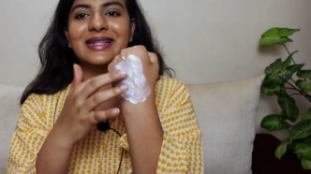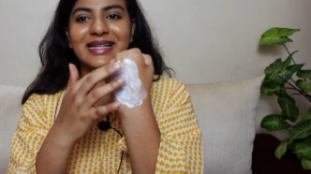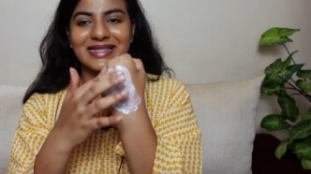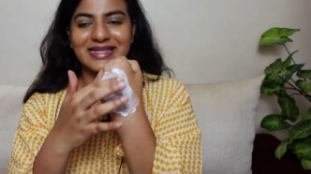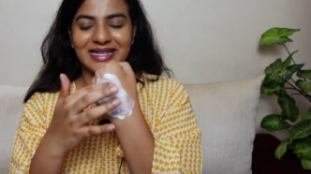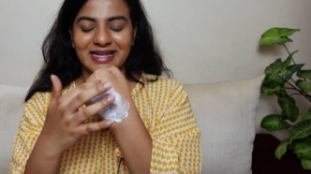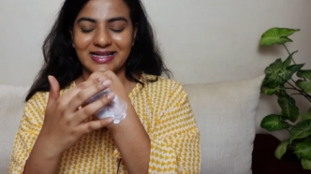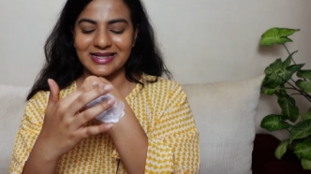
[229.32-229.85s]
the
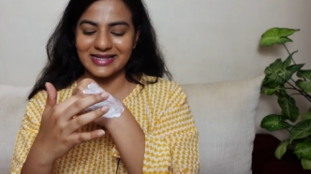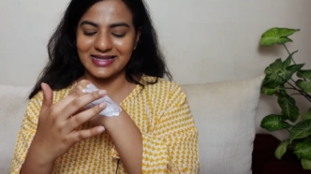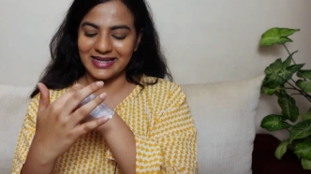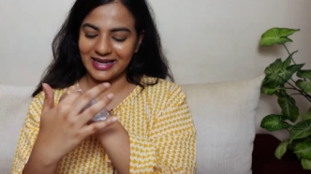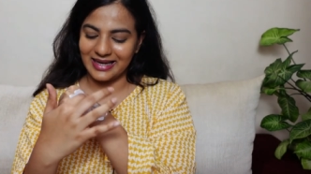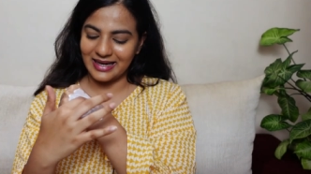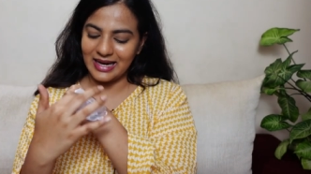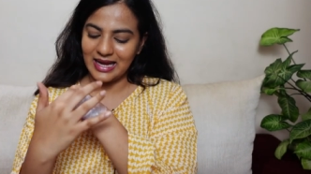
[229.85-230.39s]

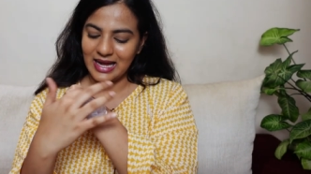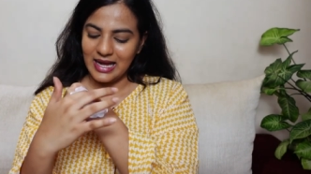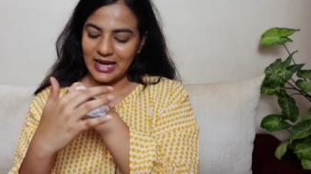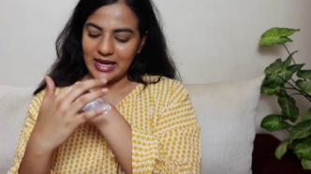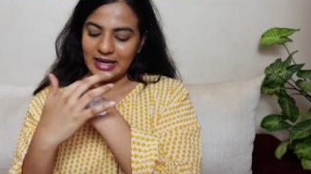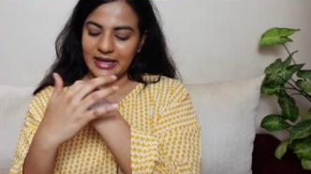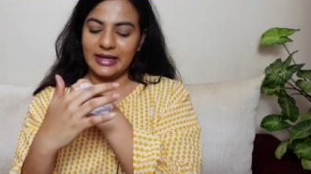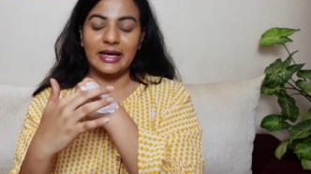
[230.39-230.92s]
sunscreen.
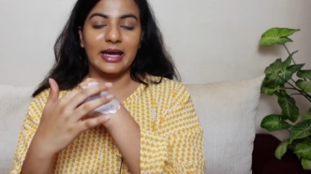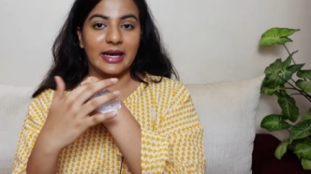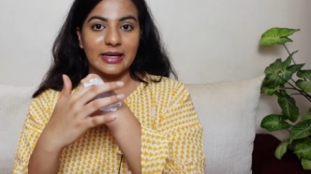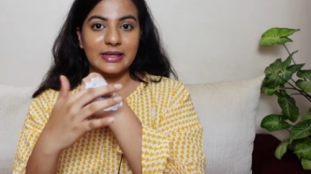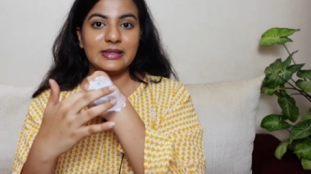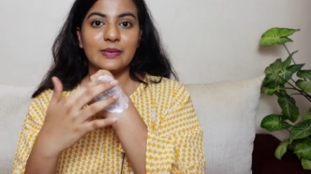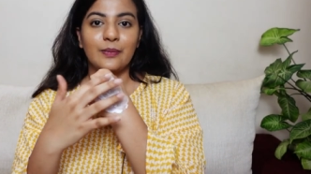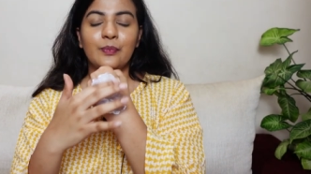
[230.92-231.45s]

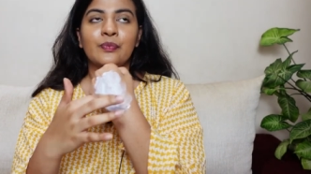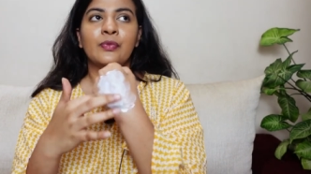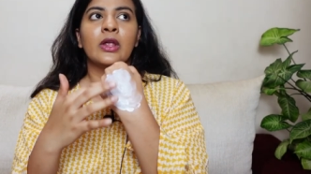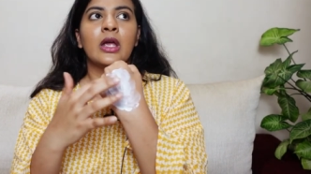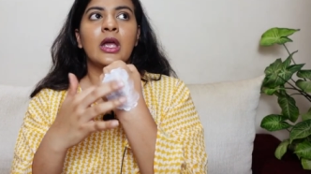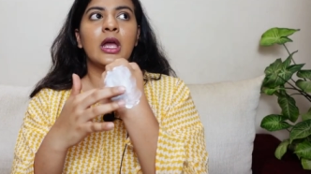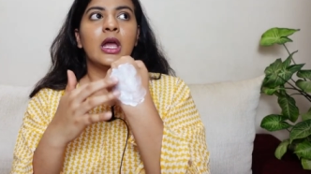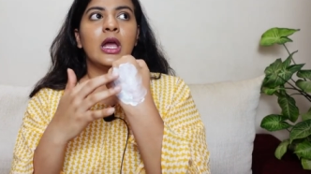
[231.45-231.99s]

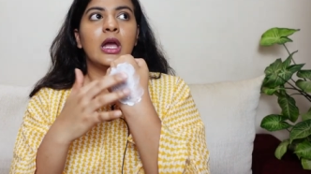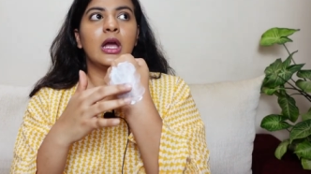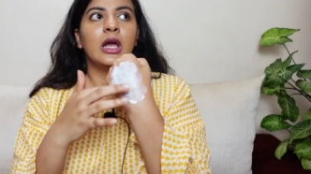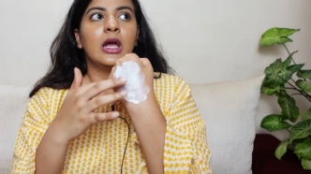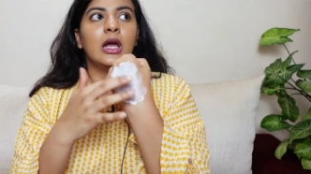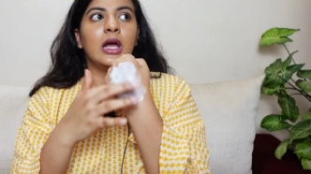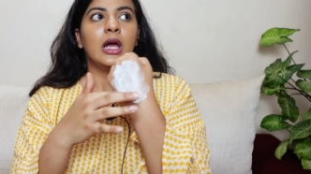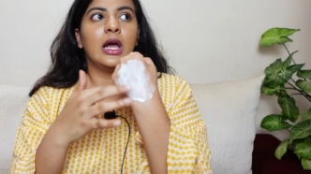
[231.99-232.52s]
Yes,
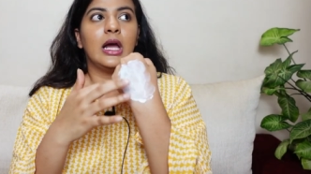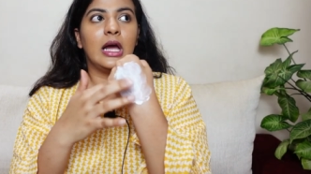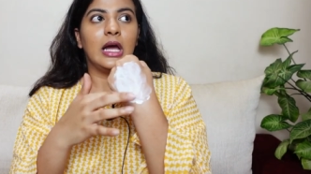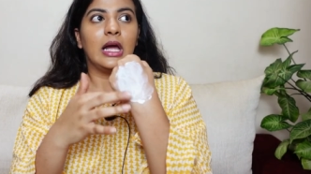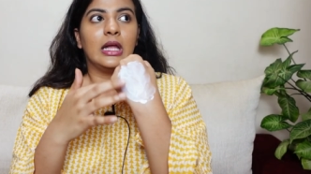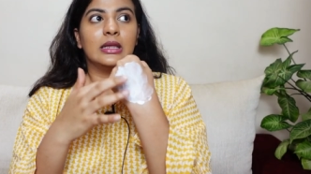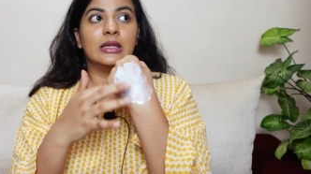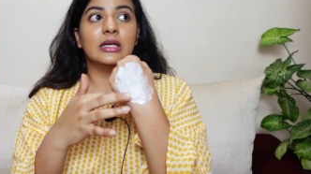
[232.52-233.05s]

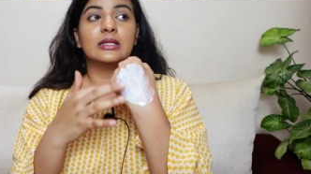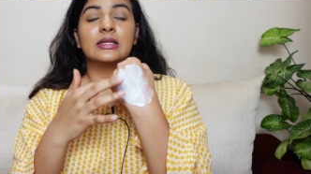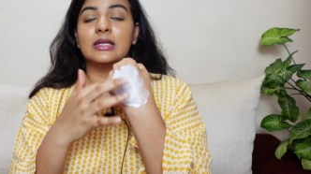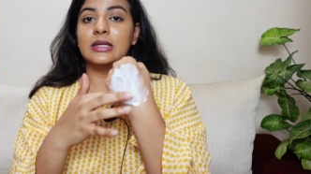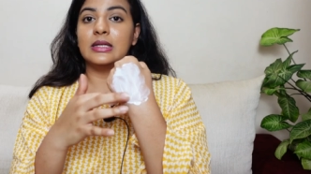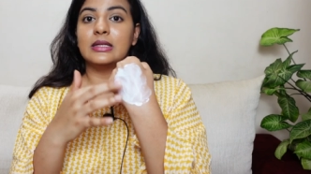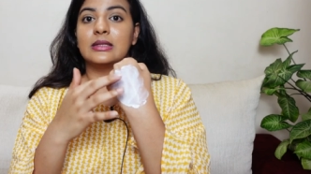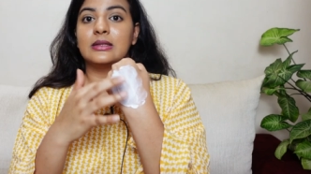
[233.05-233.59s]
this
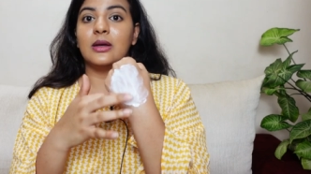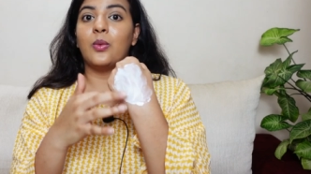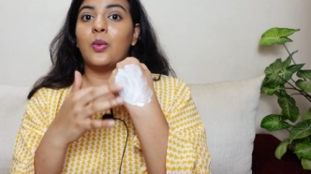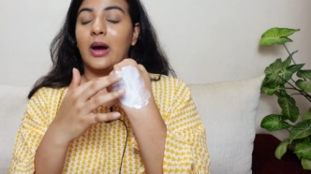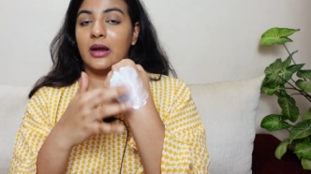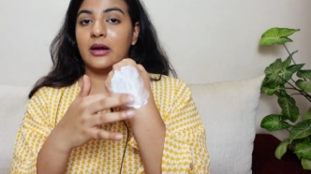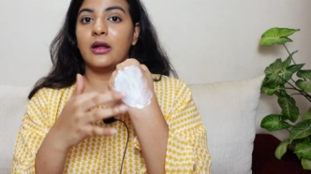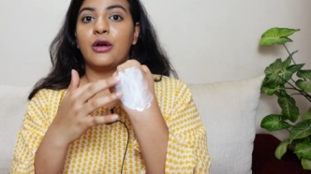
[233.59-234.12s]
is the
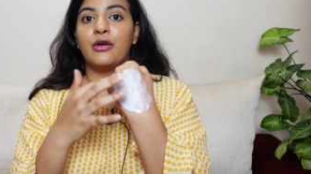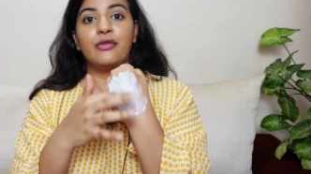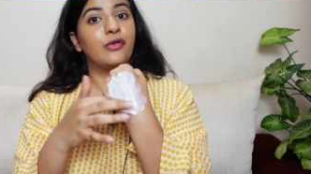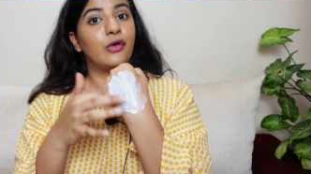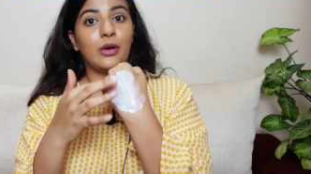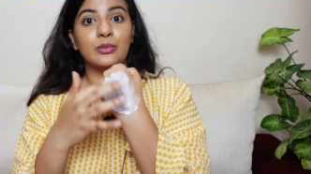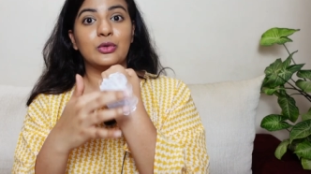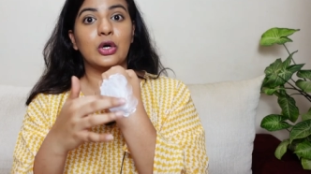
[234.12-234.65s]
one
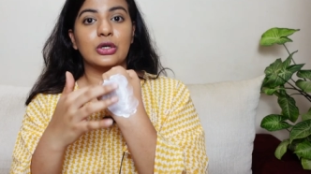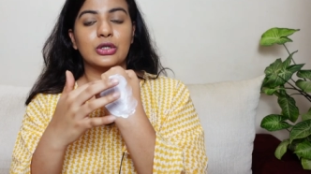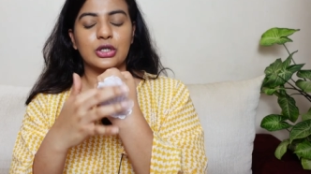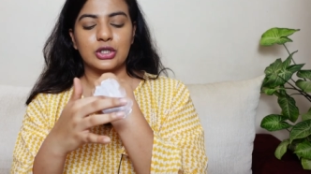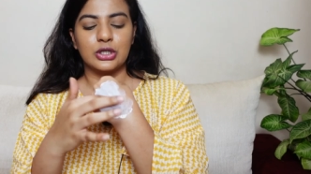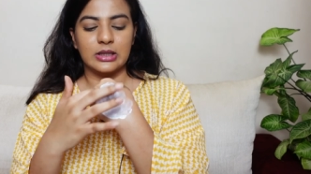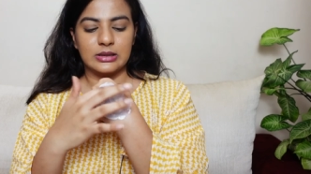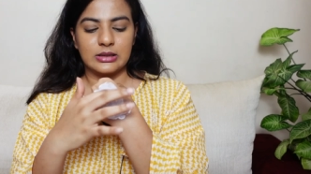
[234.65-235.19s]
from Doctor
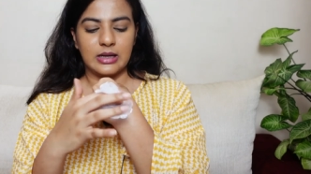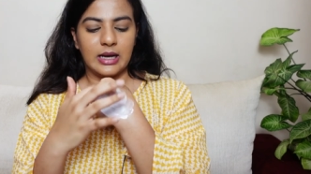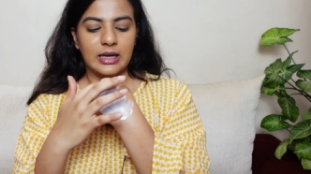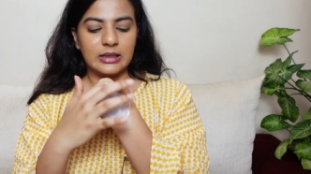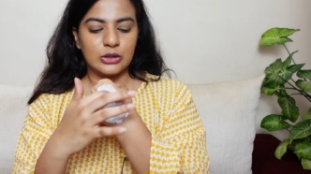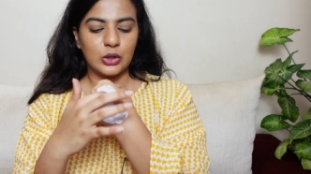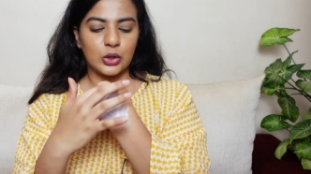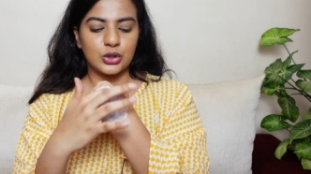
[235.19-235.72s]
Sheth's,
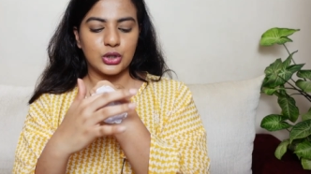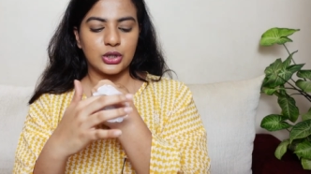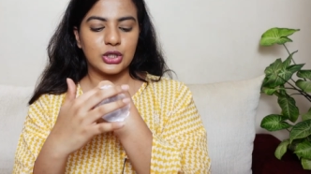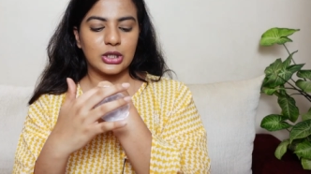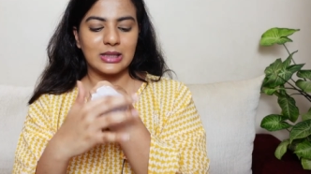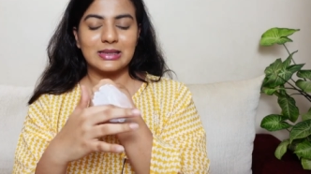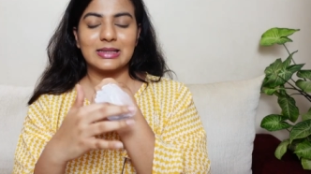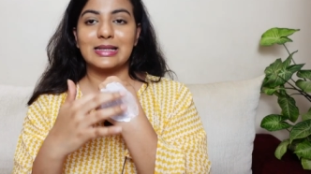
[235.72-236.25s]
right? Doctor
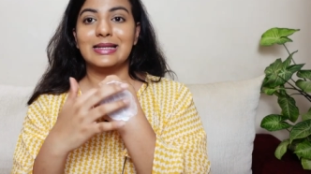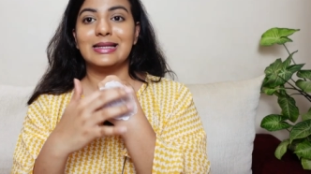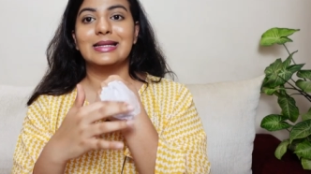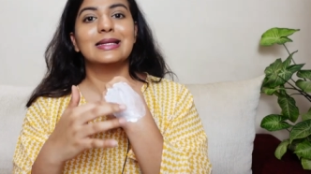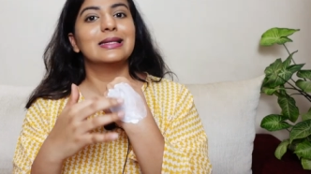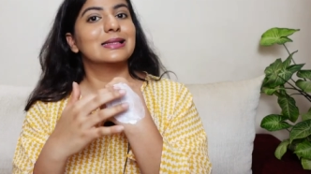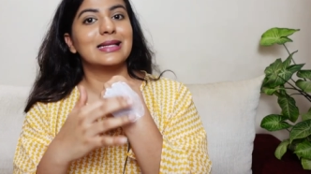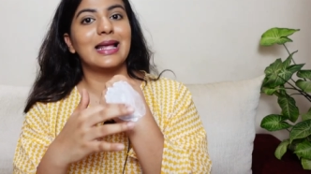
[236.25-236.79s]
Sheth's
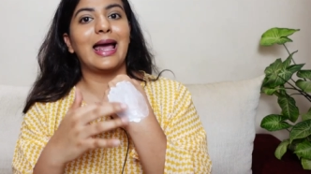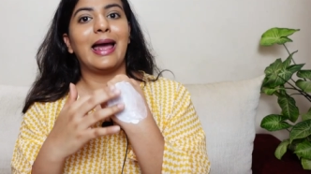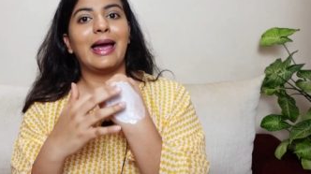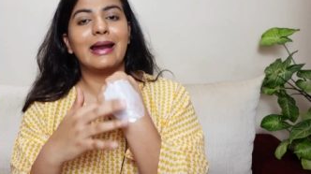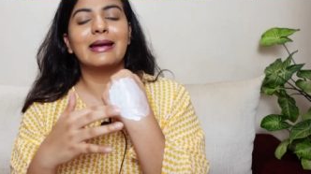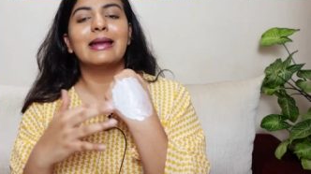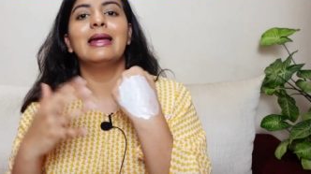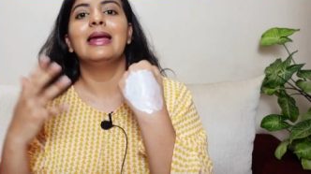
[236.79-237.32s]
is
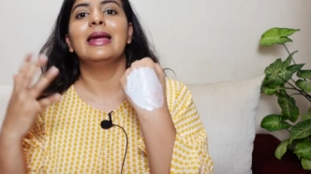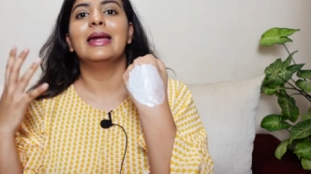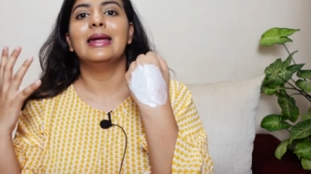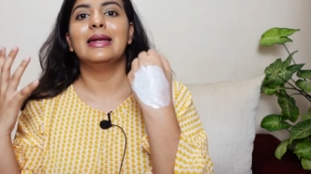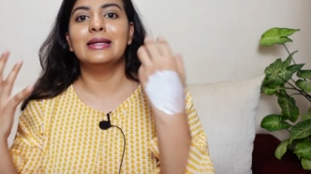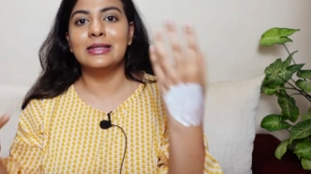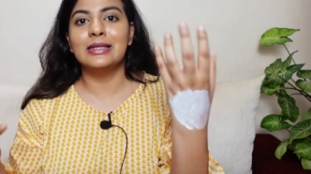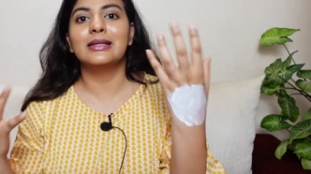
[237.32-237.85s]
an
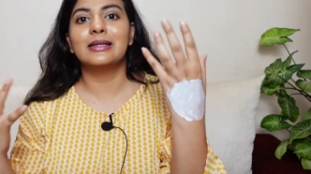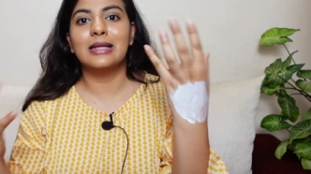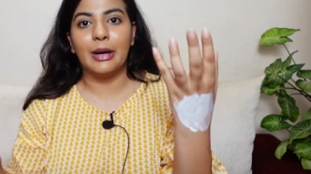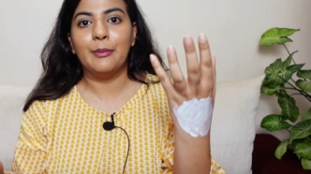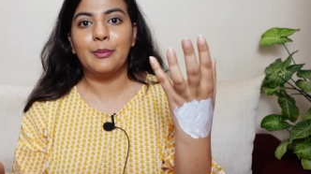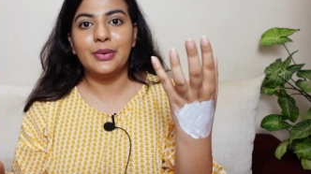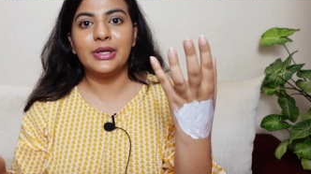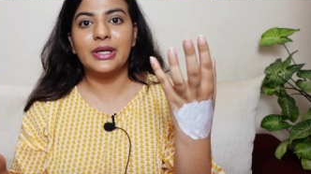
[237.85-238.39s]
Indian
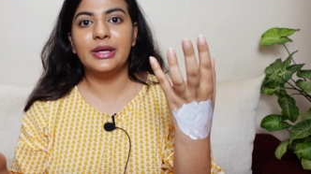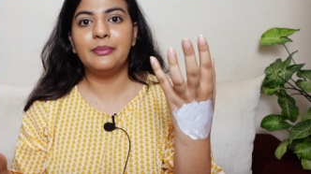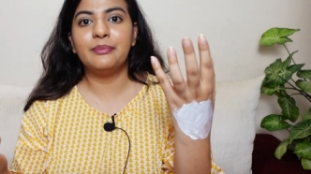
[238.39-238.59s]
company,